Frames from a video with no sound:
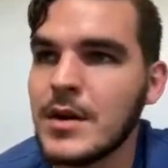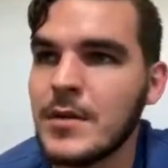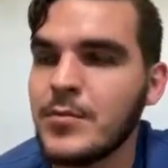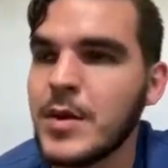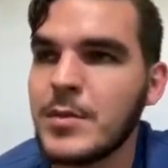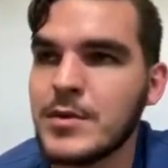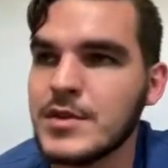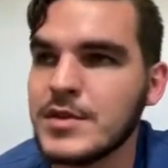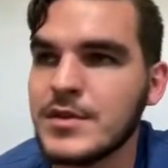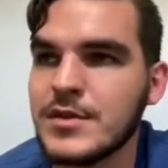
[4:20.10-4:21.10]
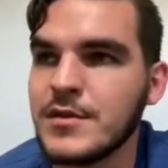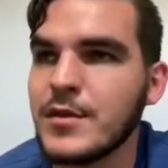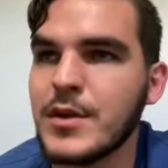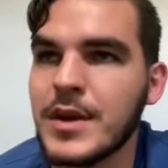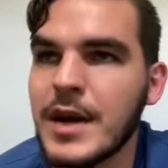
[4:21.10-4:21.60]
people would just use the
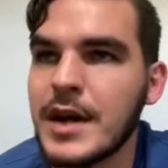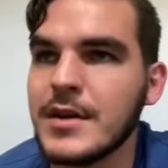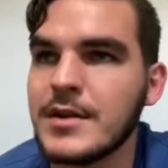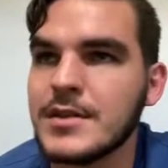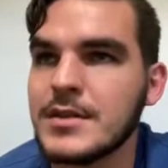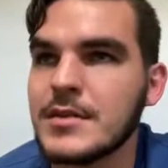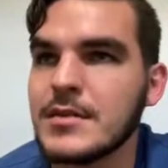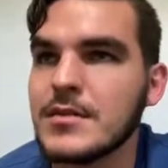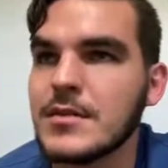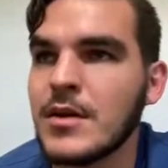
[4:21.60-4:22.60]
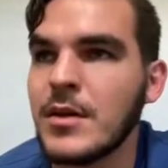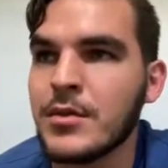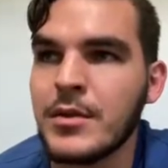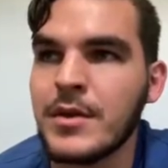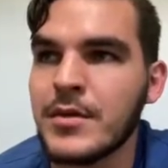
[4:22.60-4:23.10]
49ers and all
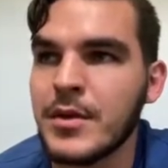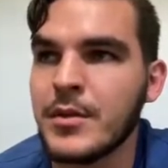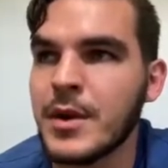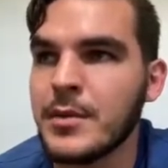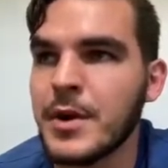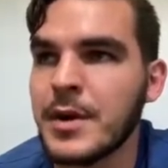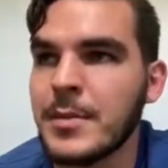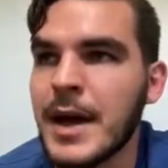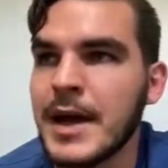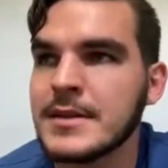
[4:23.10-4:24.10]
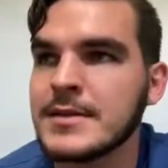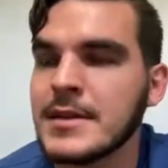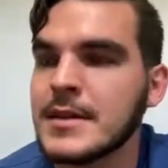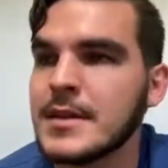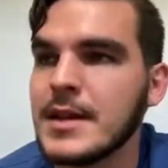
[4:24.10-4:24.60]
three of their quick running backs
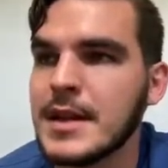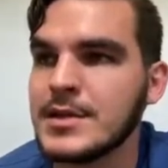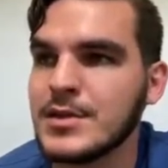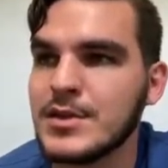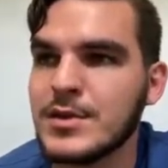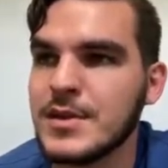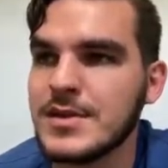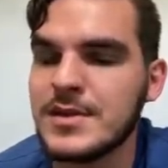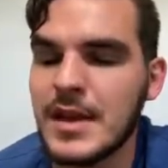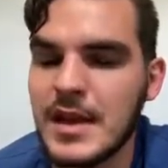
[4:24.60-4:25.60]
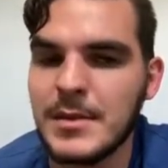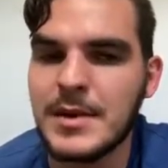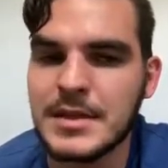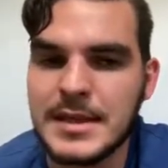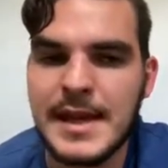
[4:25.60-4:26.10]
and just do these same
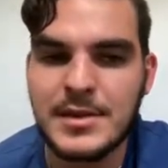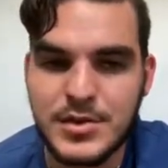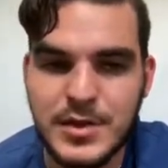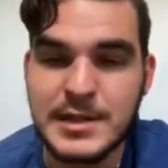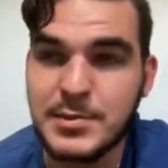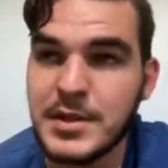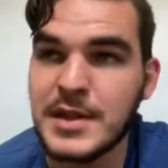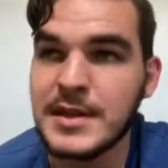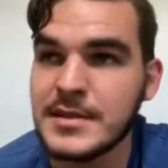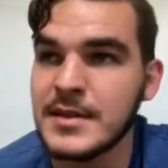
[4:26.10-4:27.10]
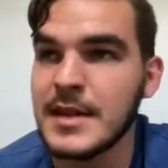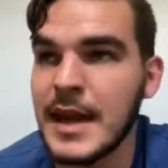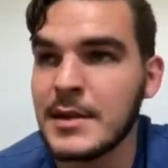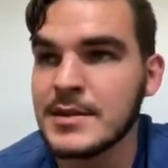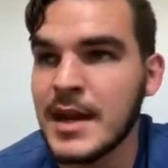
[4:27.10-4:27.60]
exact stretch plays to the
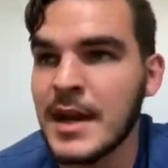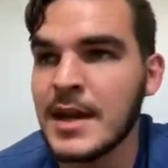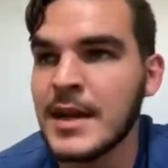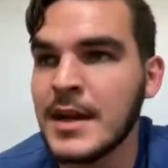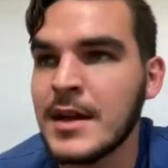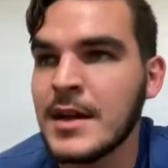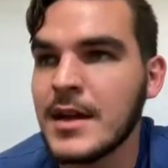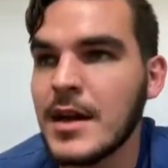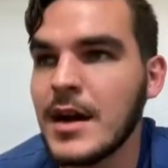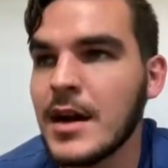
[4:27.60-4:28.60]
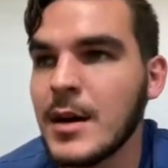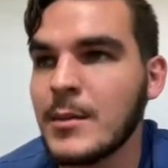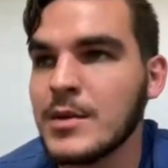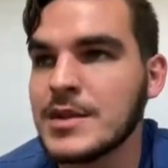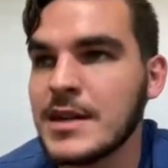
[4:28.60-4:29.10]
outside,
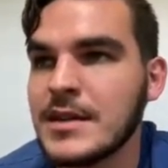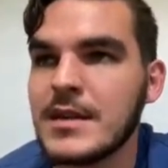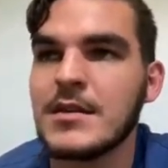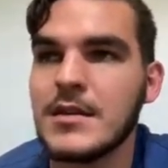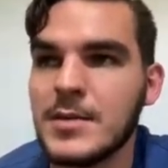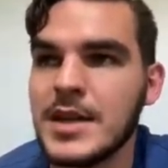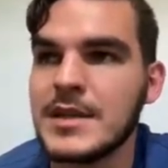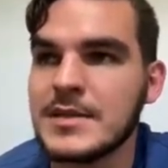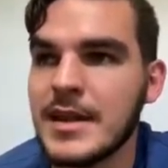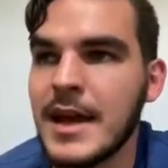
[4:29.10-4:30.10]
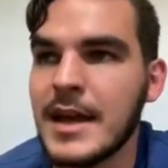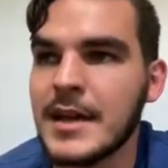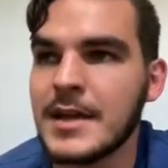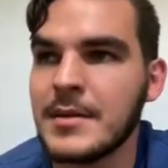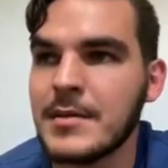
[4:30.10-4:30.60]
which I think eliminates that
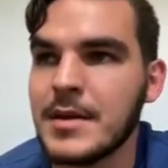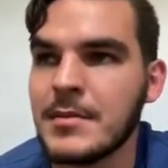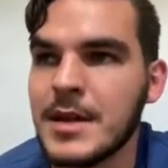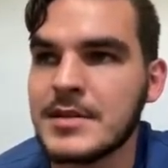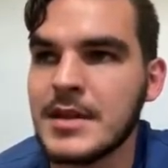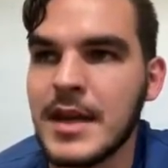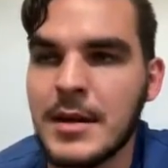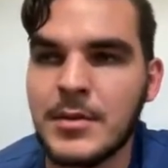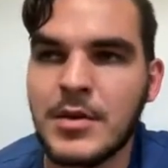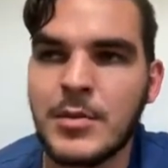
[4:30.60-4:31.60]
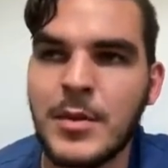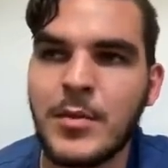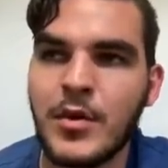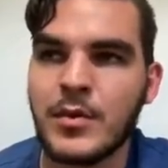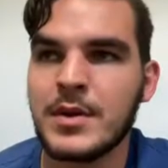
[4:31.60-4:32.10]
and makes the game a little bit
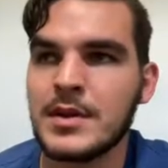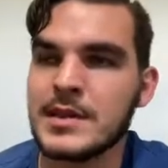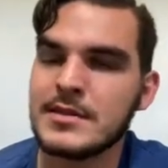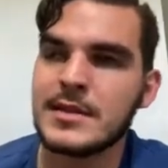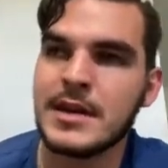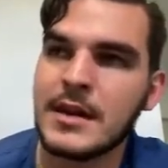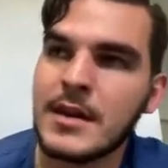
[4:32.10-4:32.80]
more realistic.